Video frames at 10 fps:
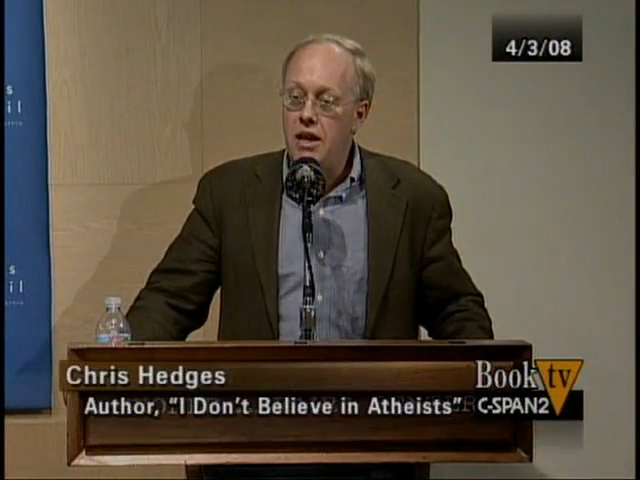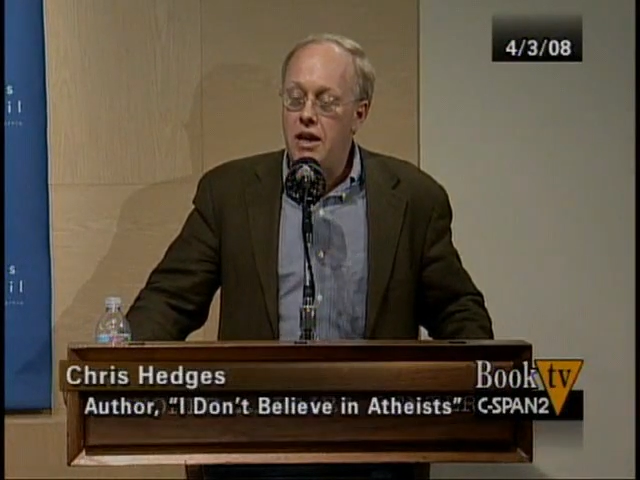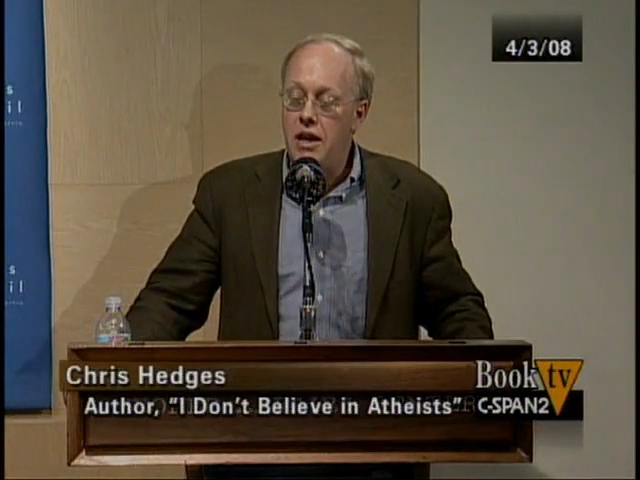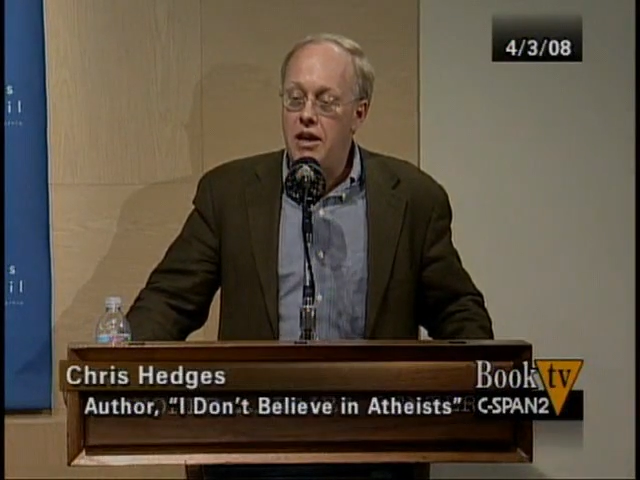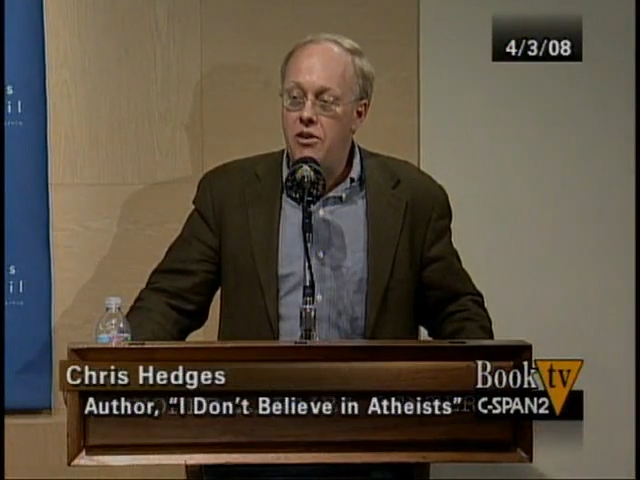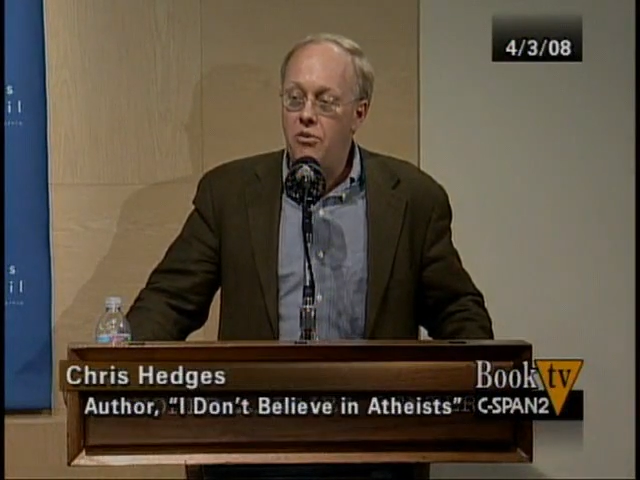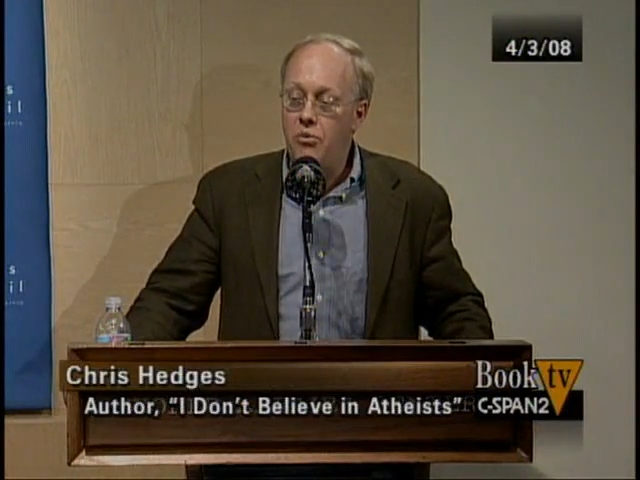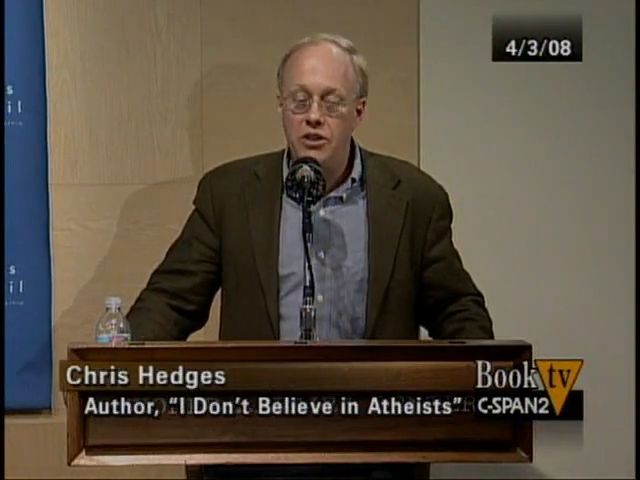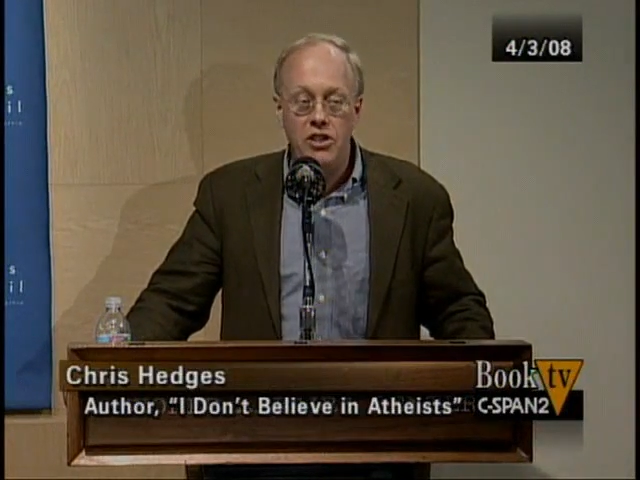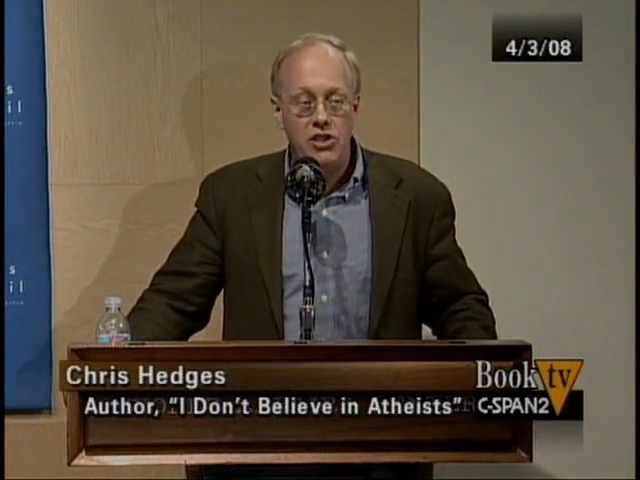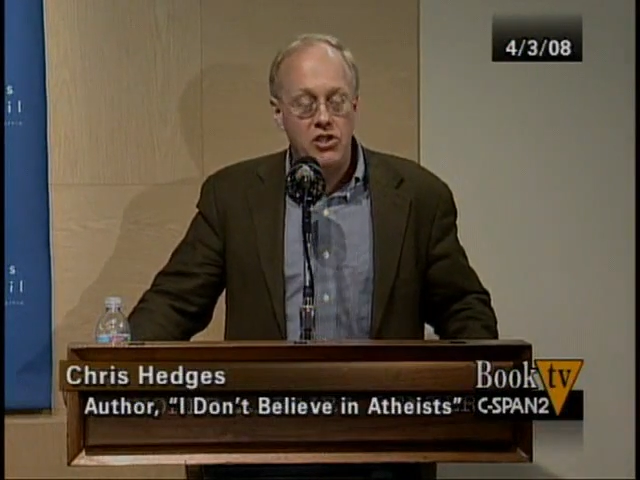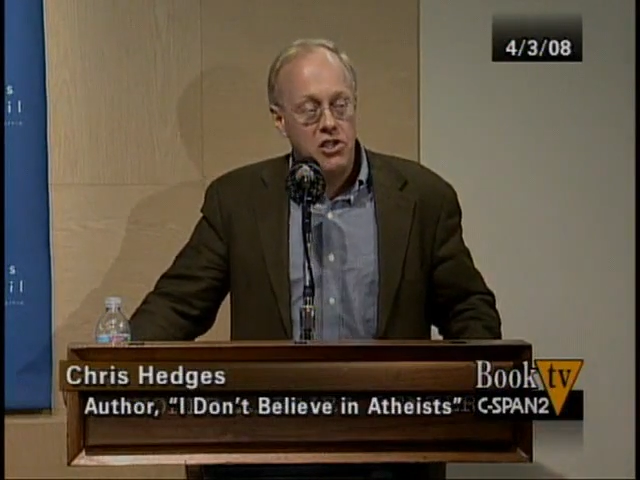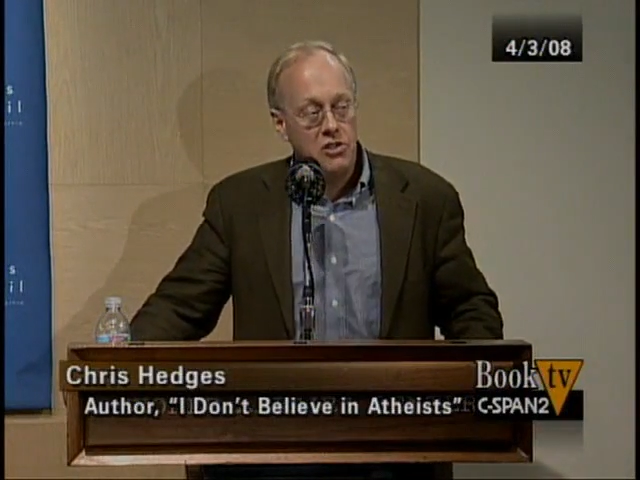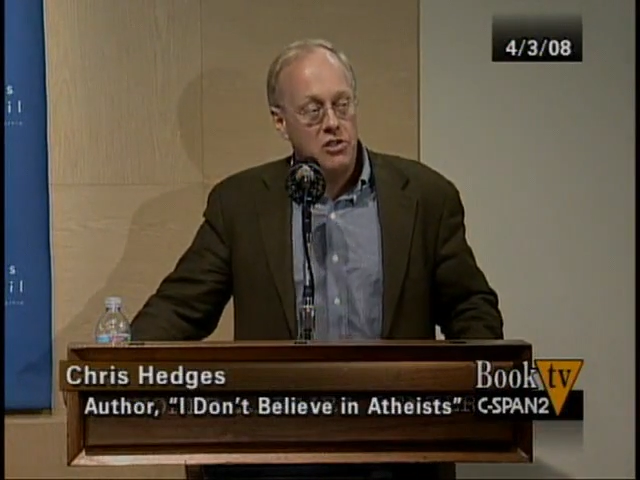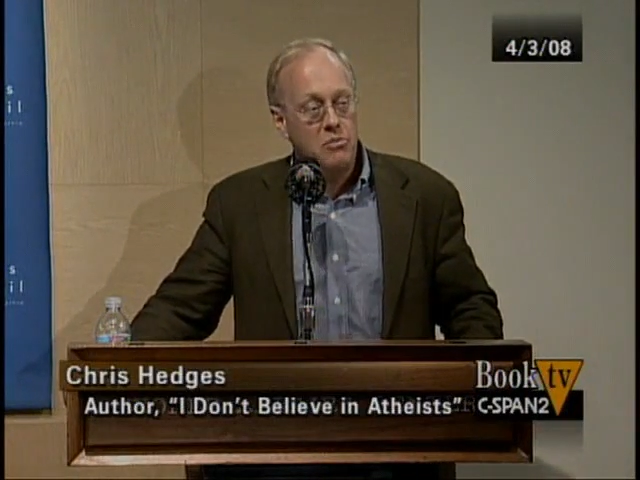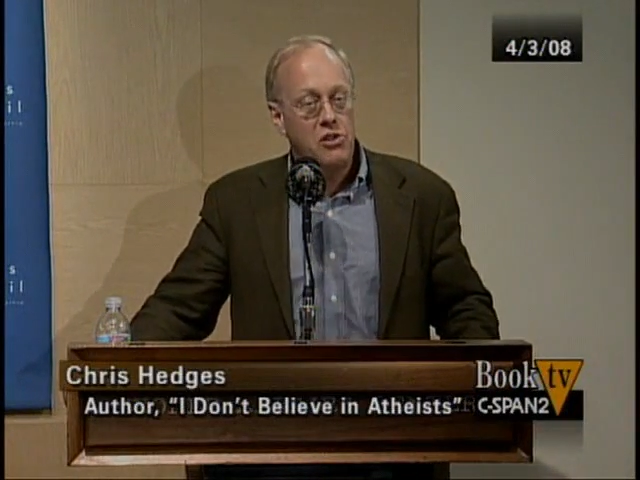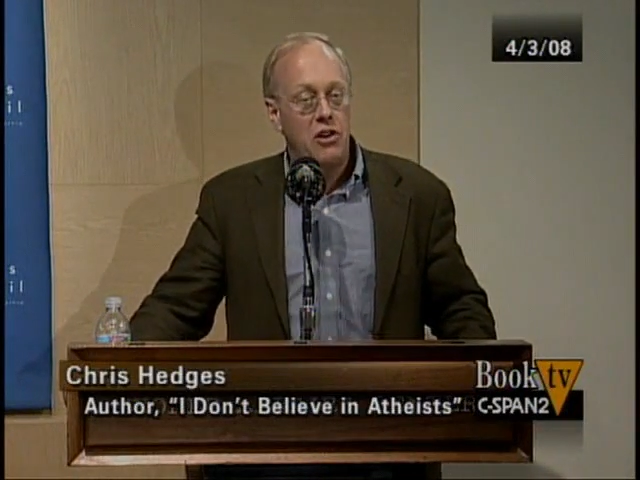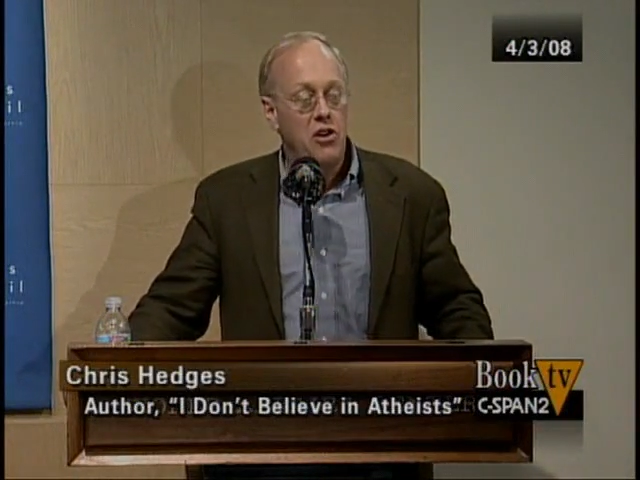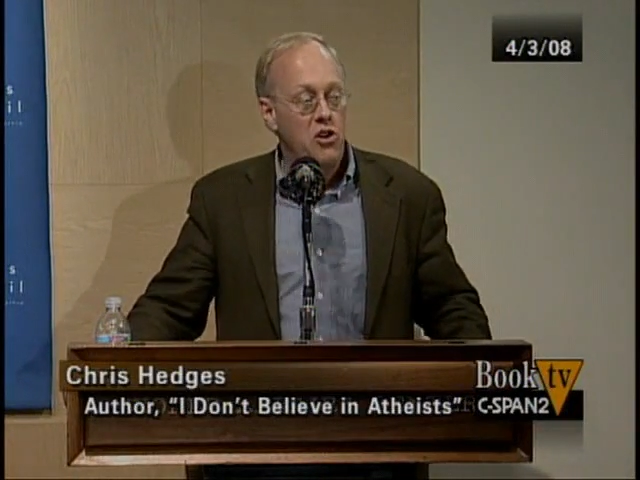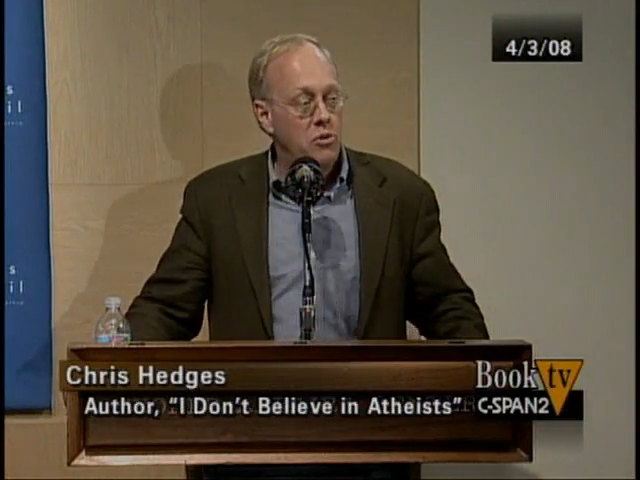And religious systems
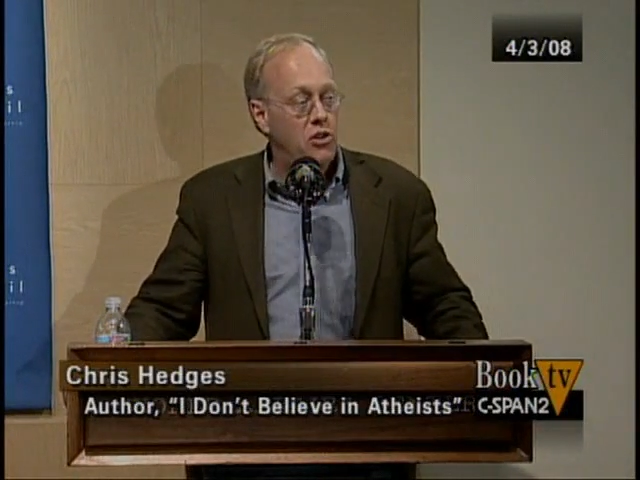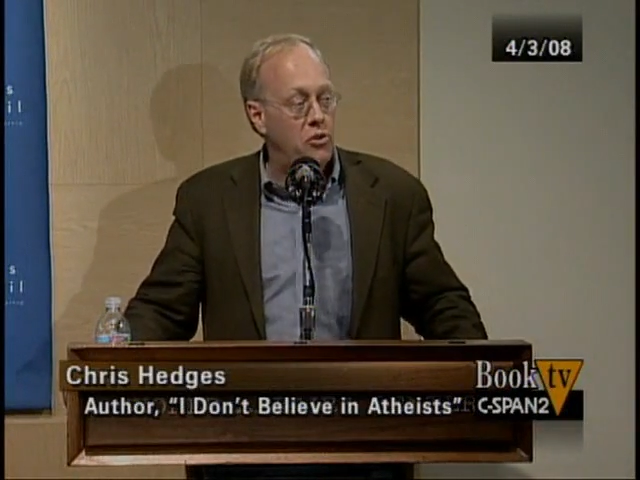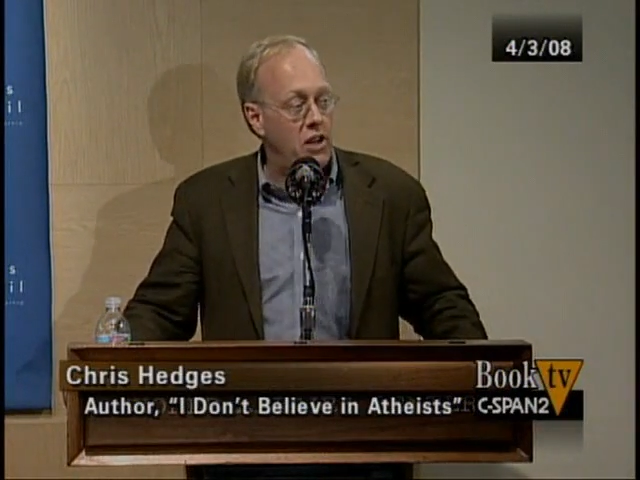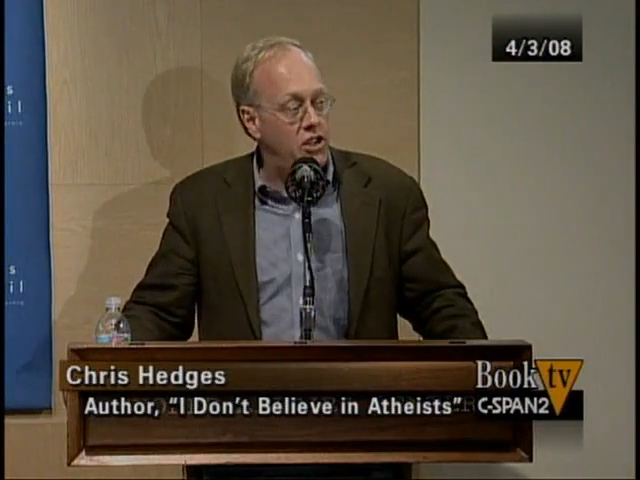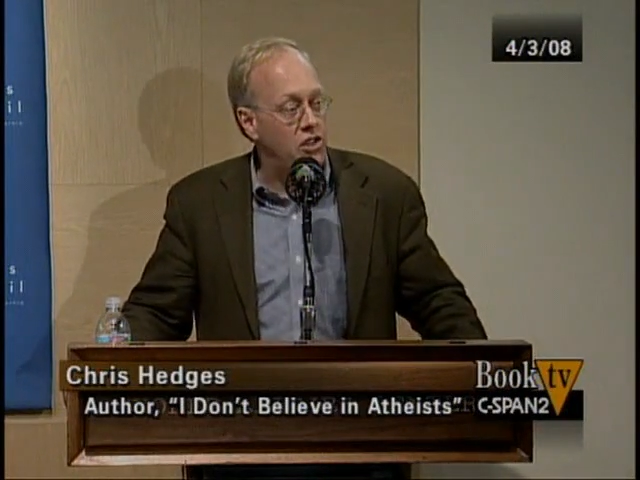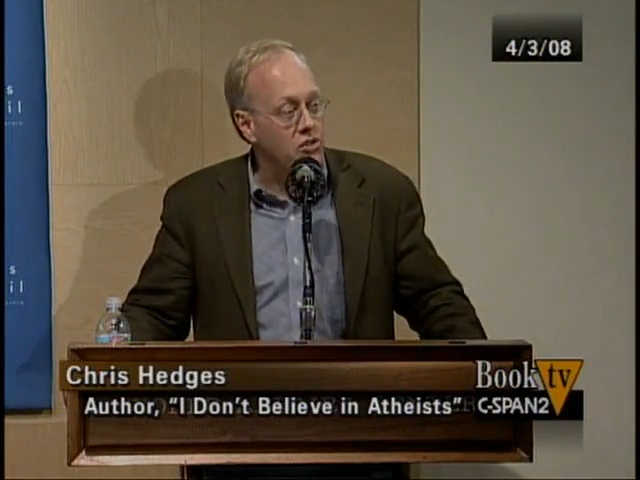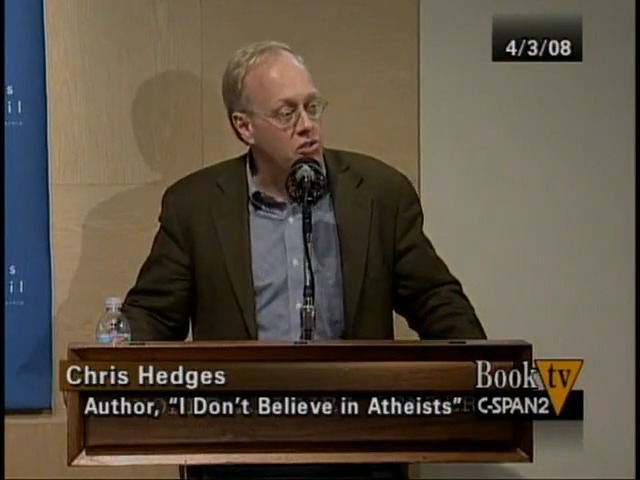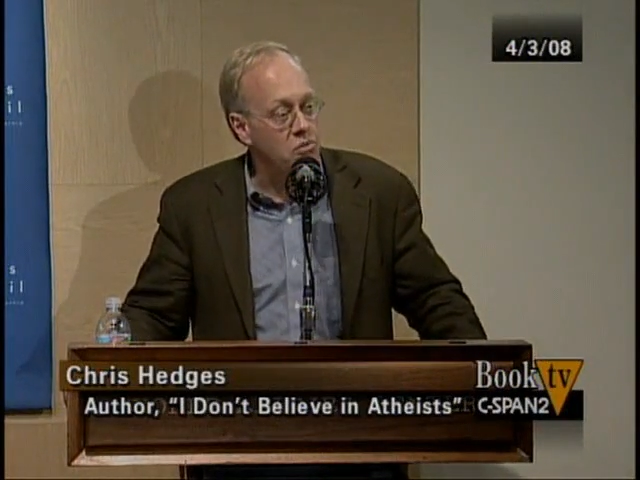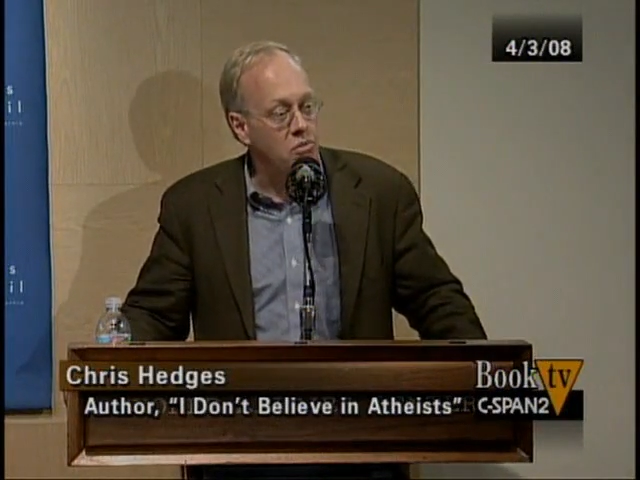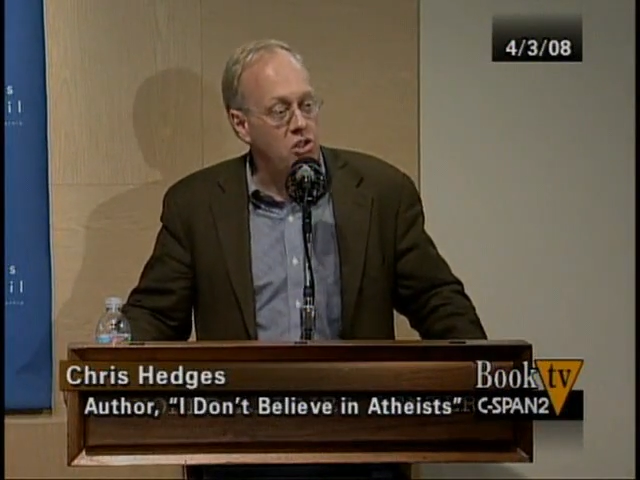are human creations.